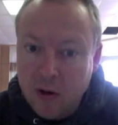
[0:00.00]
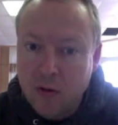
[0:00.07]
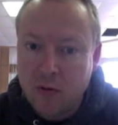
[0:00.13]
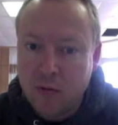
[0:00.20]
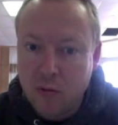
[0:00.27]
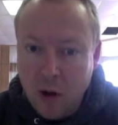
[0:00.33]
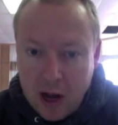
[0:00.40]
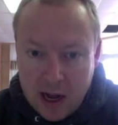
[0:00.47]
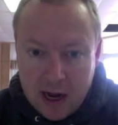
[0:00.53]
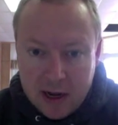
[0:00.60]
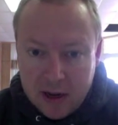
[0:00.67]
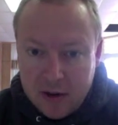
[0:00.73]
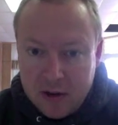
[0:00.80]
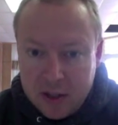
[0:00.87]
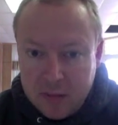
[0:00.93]
Why
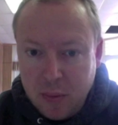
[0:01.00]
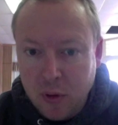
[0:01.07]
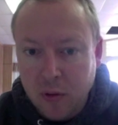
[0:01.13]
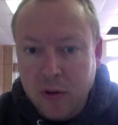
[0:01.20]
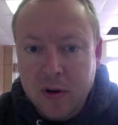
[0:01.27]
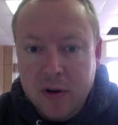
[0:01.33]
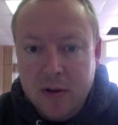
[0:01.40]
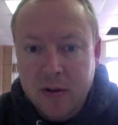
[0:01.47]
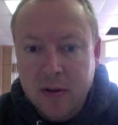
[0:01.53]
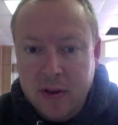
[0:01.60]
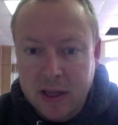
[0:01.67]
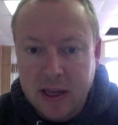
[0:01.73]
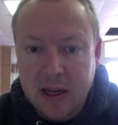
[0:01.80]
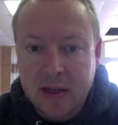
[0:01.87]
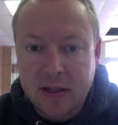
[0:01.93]
do you support
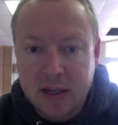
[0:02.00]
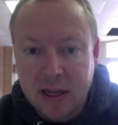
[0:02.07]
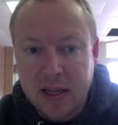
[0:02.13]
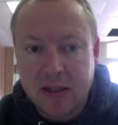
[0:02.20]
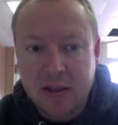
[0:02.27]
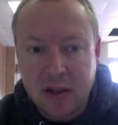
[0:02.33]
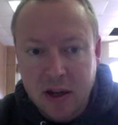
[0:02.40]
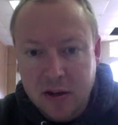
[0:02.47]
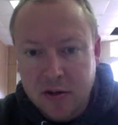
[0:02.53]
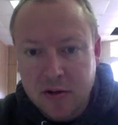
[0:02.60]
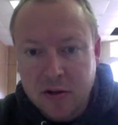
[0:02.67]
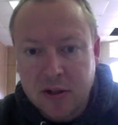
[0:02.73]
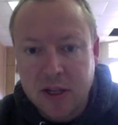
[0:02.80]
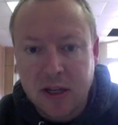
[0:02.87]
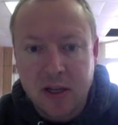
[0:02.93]
things against
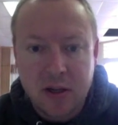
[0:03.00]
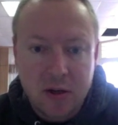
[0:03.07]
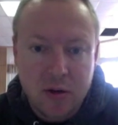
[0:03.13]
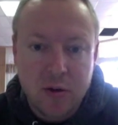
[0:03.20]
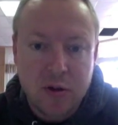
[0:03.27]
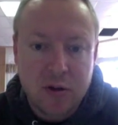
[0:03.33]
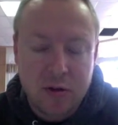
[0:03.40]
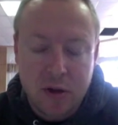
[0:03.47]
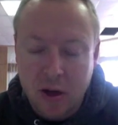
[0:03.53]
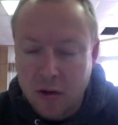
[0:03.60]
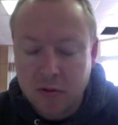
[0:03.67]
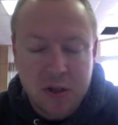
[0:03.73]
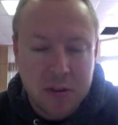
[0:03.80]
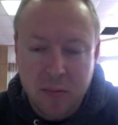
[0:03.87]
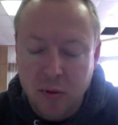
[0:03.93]
others that you
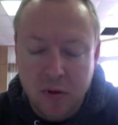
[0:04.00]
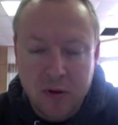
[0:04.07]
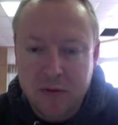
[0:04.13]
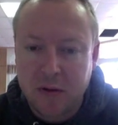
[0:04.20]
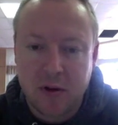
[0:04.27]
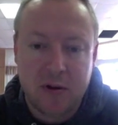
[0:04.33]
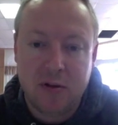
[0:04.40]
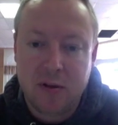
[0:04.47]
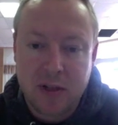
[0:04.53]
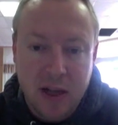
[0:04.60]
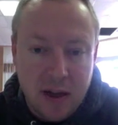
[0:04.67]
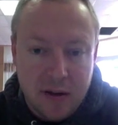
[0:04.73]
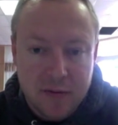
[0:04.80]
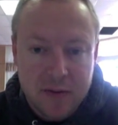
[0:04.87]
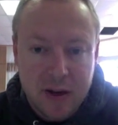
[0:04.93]
don't support for
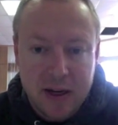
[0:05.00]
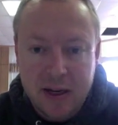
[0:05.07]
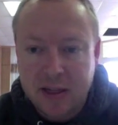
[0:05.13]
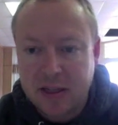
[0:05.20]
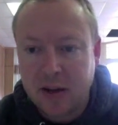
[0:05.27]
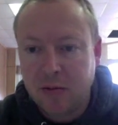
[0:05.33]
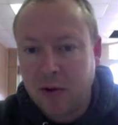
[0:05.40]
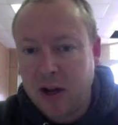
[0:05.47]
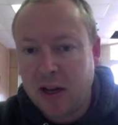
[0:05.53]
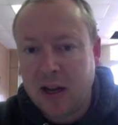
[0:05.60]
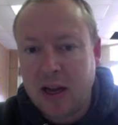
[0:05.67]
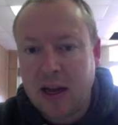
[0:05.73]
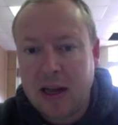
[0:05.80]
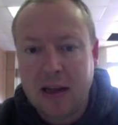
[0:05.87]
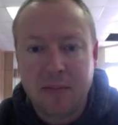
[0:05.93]
yourself? And he said, well,
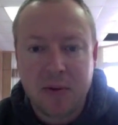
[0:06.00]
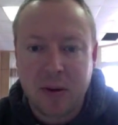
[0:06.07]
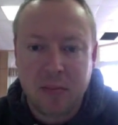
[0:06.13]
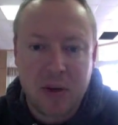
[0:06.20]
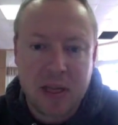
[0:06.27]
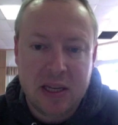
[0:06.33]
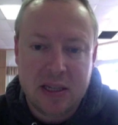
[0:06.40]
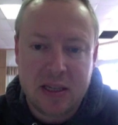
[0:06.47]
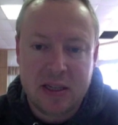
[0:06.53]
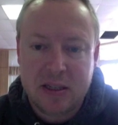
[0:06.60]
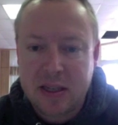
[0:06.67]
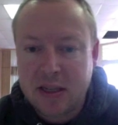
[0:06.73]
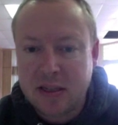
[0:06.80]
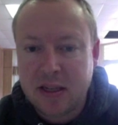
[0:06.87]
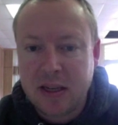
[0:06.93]
I am completely
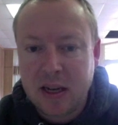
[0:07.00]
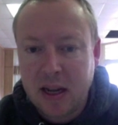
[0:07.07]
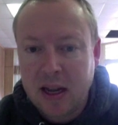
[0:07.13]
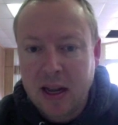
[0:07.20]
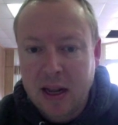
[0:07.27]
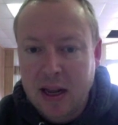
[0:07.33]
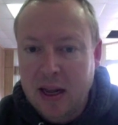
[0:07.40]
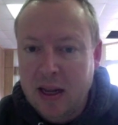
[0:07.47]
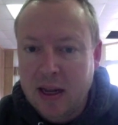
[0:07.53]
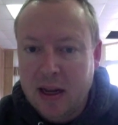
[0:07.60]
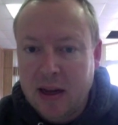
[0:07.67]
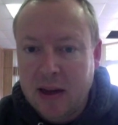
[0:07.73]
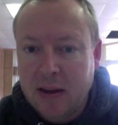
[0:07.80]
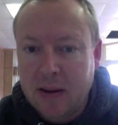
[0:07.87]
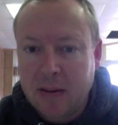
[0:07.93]
consistent.
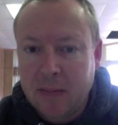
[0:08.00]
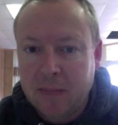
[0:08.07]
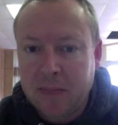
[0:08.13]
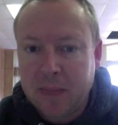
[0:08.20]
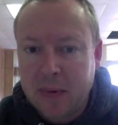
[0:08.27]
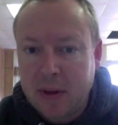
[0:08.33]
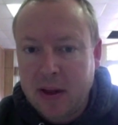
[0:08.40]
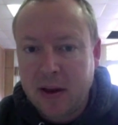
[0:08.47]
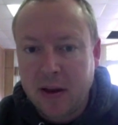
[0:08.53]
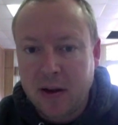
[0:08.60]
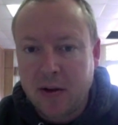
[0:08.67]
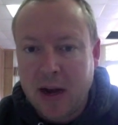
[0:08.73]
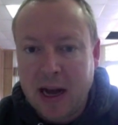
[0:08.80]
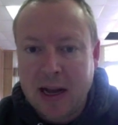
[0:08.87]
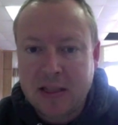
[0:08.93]

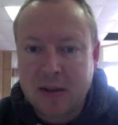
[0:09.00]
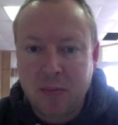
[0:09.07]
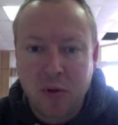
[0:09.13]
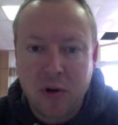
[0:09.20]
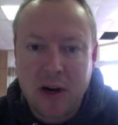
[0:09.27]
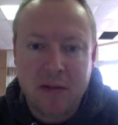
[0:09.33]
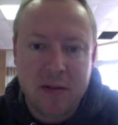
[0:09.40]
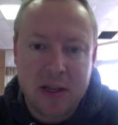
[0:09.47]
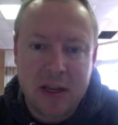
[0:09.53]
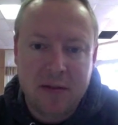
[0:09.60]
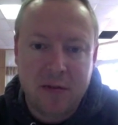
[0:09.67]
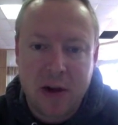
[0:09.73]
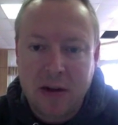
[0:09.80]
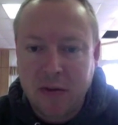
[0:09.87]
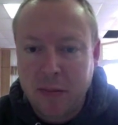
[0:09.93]
I support everything
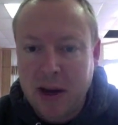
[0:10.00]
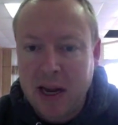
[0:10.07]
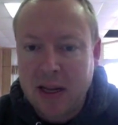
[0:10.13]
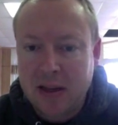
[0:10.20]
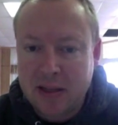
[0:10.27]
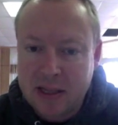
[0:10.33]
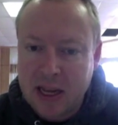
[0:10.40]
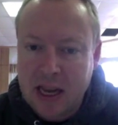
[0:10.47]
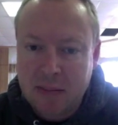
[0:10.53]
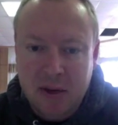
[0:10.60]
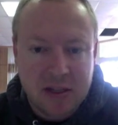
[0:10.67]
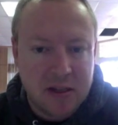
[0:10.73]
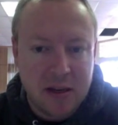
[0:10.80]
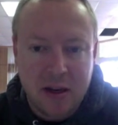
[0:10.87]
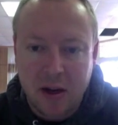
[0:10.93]
for everybody the same. And
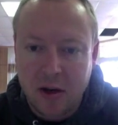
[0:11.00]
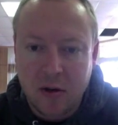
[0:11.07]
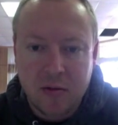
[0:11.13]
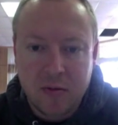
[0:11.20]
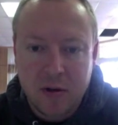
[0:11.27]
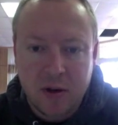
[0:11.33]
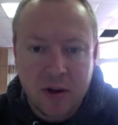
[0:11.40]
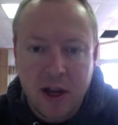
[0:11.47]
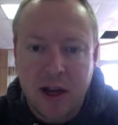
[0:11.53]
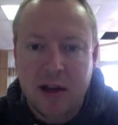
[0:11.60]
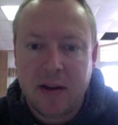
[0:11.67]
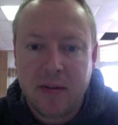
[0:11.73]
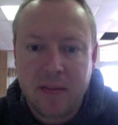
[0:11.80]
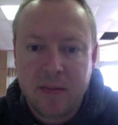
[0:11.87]
I said, no, you're not.